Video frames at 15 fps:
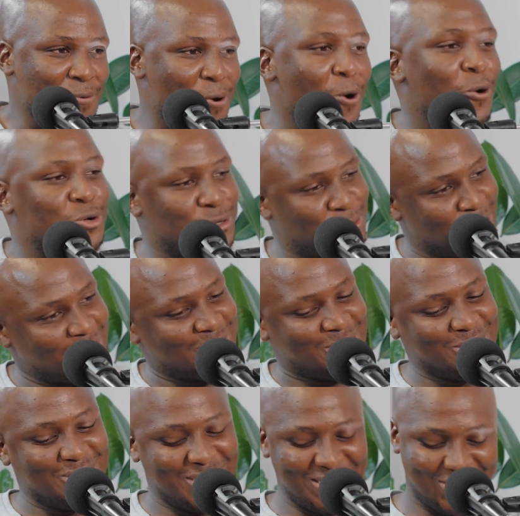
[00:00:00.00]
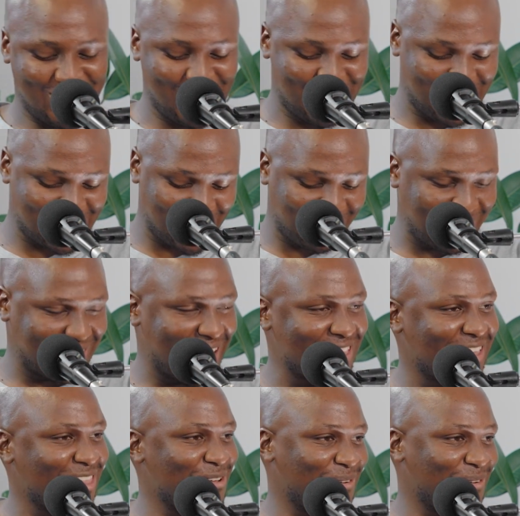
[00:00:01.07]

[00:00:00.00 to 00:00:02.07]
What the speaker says: Or you want to introduce yourself in another